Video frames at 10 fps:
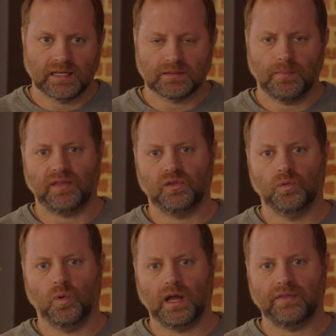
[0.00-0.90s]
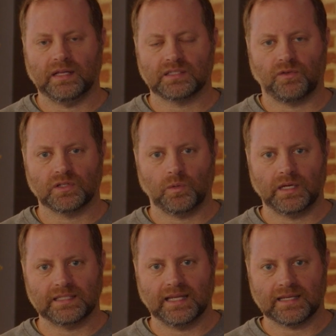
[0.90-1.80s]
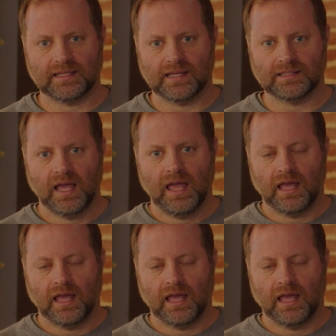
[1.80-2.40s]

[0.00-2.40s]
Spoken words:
And it's Matthew 1, I think it's verse 26, says,